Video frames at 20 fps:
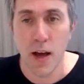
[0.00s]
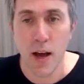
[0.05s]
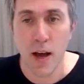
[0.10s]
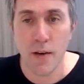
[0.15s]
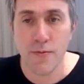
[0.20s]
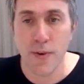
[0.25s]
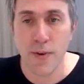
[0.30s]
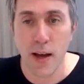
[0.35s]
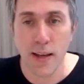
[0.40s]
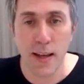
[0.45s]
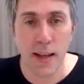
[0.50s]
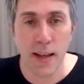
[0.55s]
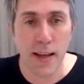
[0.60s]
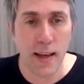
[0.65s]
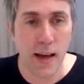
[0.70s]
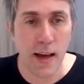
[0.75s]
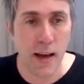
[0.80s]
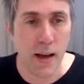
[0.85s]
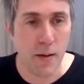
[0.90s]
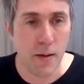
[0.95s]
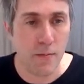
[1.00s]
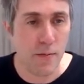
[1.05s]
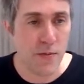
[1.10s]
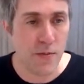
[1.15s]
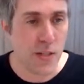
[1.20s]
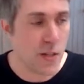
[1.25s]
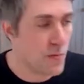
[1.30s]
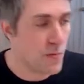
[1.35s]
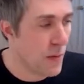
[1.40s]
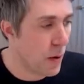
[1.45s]
Finally,
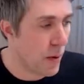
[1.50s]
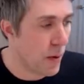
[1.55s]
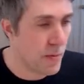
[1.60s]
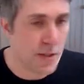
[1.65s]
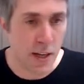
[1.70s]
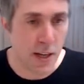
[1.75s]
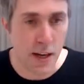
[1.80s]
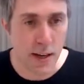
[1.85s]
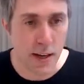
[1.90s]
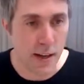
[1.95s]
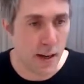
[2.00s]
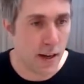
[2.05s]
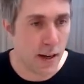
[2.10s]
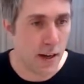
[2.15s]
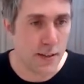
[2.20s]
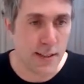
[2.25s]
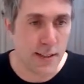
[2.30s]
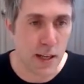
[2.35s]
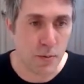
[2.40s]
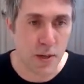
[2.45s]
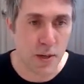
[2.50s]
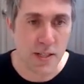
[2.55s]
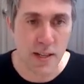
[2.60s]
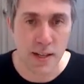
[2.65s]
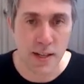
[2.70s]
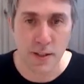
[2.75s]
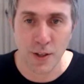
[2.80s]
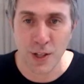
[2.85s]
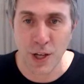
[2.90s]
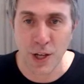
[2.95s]
this is my website,
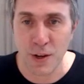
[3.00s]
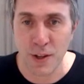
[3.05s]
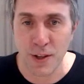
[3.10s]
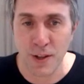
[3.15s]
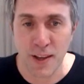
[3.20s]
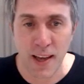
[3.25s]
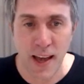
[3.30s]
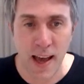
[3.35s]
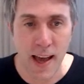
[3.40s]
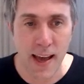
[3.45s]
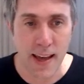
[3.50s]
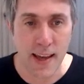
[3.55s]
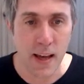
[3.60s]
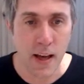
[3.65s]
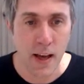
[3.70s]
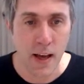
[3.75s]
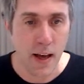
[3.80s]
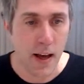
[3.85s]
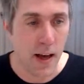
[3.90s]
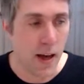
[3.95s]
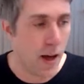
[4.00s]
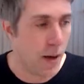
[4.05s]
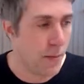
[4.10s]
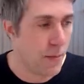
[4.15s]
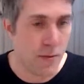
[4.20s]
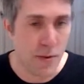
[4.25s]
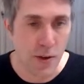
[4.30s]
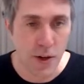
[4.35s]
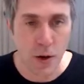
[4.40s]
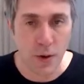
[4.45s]
danwestlake.co.uk.
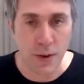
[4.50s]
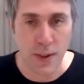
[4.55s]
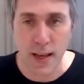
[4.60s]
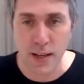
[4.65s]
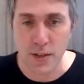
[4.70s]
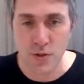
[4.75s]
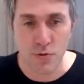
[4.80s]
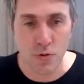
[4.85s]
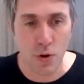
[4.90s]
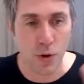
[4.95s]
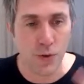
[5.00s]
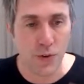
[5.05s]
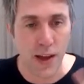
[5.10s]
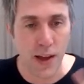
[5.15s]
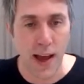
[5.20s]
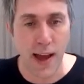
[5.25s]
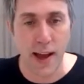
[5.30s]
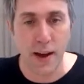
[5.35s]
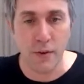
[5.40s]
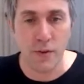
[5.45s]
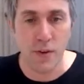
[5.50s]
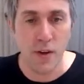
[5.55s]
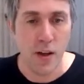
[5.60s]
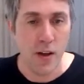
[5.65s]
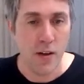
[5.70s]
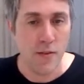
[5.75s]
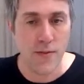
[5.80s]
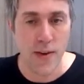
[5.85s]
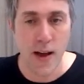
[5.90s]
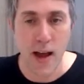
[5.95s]
If you go on there, scroll down,
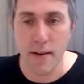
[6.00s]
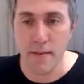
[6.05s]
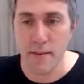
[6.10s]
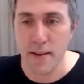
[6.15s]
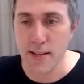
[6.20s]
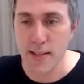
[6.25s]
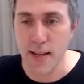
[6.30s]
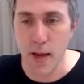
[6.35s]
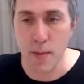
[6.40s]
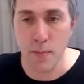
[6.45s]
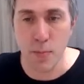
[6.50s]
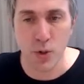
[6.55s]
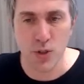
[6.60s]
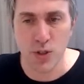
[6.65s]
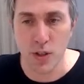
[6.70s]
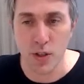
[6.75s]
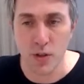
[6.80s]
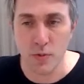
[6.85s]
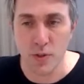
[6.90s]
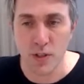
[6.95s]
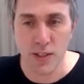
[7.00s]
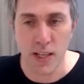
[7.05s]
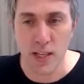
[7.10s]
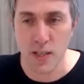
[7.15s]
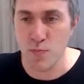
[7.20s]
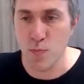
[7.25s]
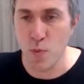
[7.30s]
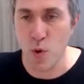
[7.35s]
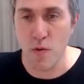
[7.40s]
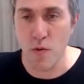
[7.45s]
there is a button which says
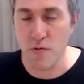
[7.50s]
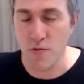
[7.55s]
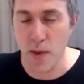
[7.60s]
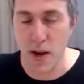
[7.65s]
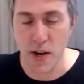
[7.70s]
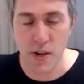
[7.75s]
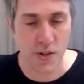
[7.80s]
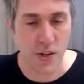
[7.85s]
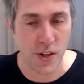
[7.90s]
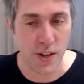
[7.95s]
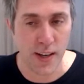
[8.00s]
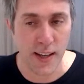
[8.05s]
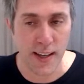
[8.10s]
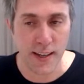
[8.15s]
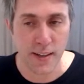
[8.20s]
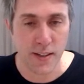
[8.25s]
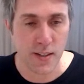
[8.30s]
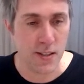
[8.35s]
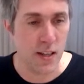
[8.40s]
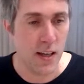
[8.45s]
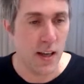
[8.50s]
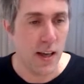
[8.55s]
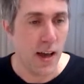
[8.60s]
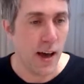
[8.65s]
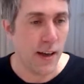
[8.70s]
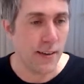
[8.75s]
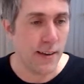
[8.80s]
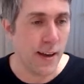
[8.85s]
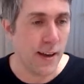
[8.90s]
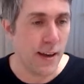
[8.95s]
more information and links,
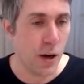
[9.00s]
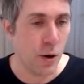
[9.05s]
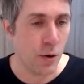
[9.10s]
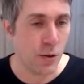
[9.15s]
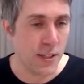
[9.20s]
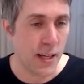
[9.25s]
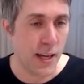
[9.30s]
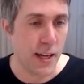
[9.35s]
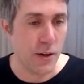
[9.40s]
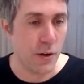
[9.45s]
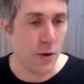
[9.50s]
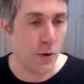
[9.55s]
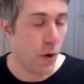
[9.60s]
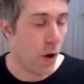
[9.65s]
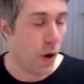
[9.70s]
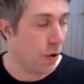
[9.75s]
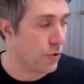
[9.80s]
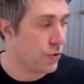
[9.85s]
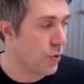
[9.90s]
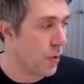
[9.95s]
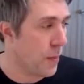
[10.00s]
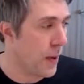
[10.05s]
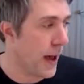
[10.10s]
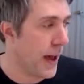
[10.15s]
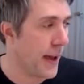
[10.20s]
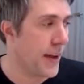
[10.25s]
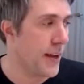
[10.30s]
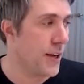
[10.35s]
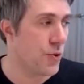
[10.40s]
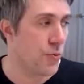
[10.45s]
and then that will take you onto a
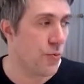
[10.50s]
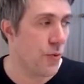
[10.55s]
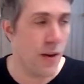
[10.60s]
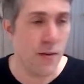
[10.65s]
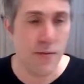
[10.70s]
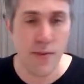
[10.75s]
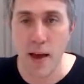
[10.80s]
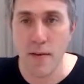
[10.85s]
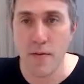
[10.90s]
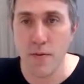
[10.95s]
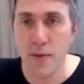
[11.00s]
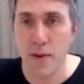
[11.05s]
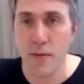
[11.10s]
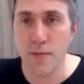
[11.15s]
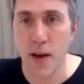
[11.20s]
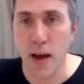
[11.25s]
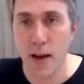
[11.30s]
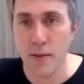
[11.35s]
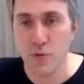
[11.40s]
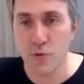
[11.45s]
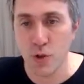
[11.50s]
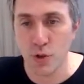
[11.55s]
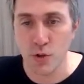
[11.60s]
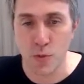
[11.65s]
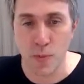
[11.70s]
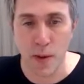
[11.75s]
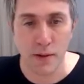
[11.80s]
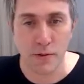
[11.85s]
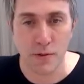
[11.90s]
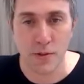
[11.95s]
page with everything that I've talked
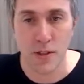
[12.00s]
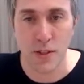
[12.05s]
about.